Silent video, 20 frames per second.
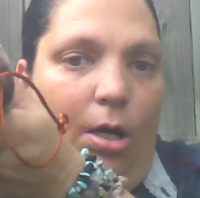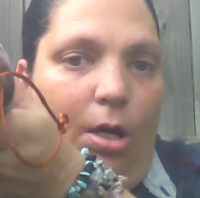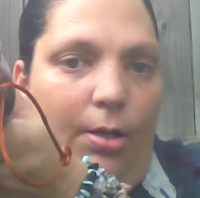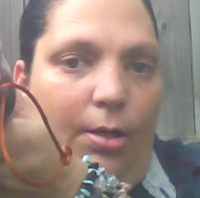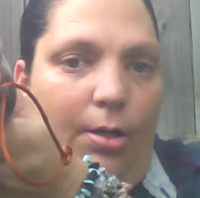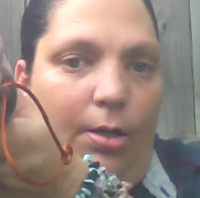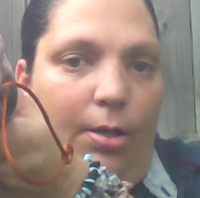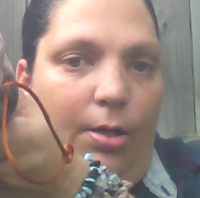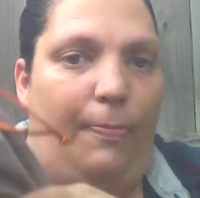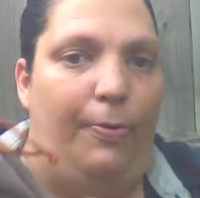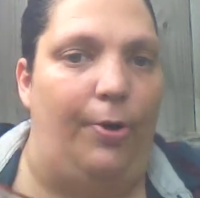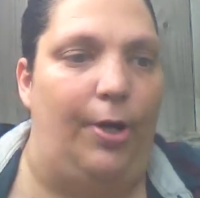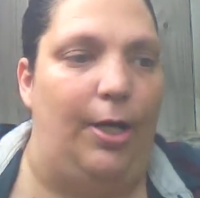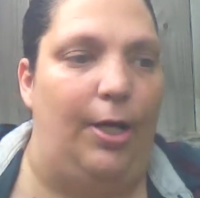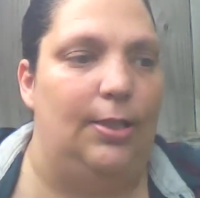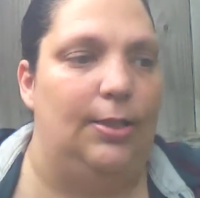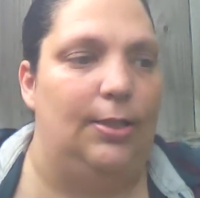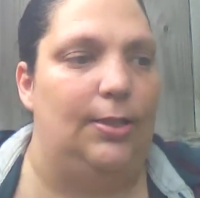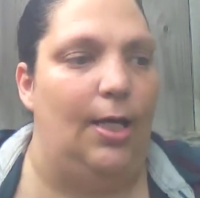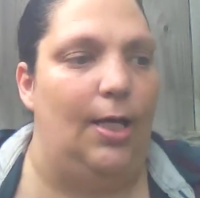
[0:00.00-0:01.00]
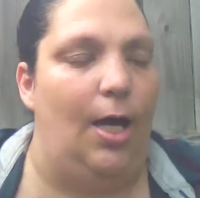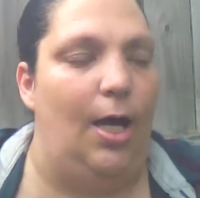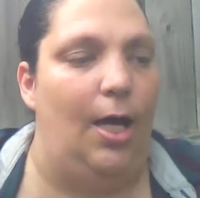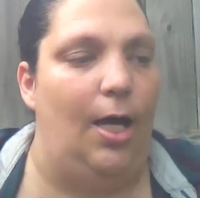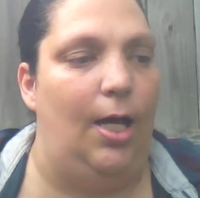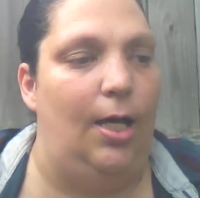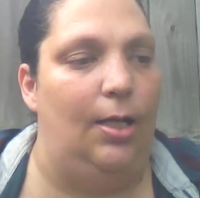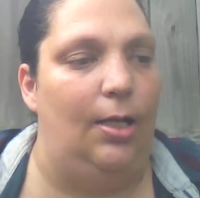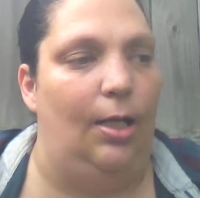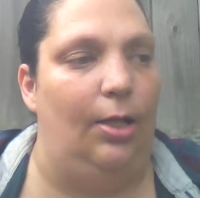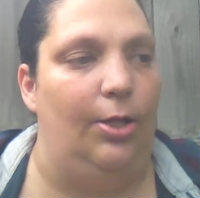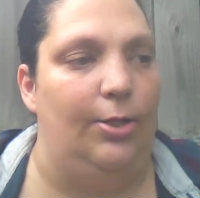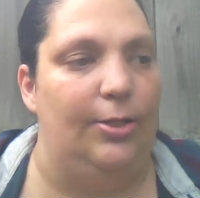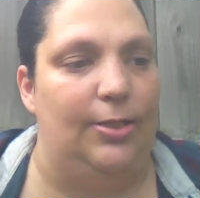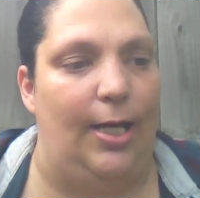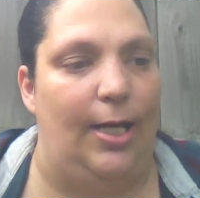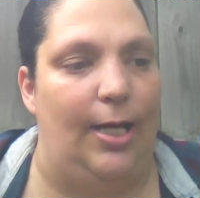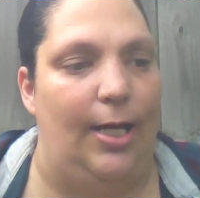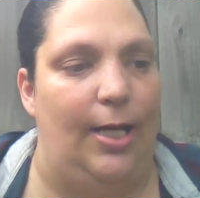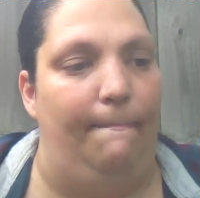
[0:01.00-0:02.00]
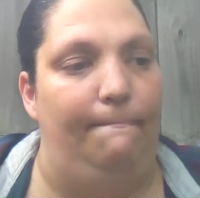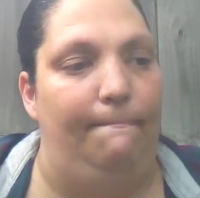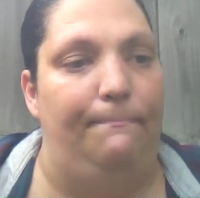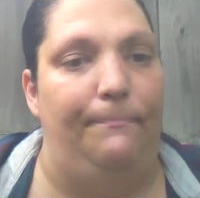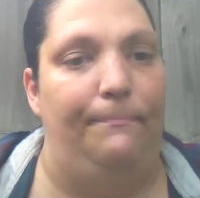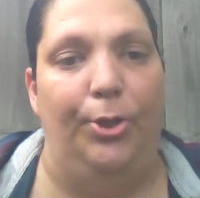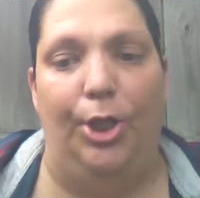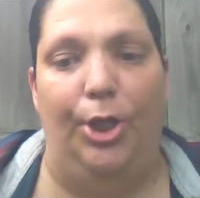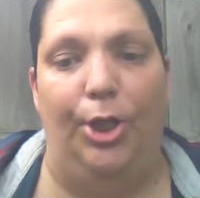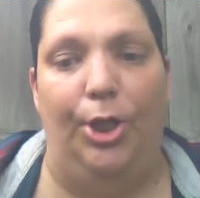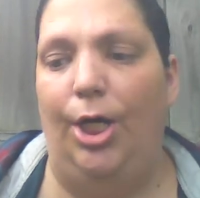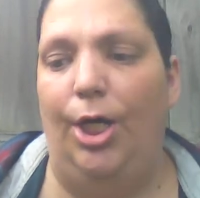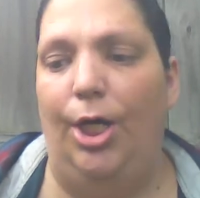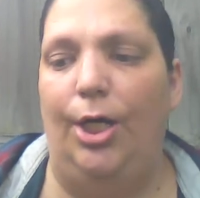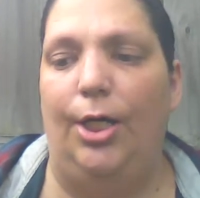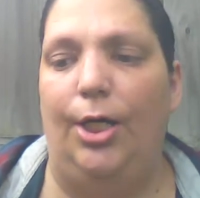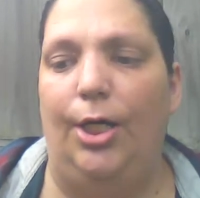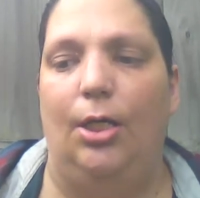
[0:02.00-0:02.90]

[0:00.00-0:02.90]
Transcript: Copper inside. It looks like a book.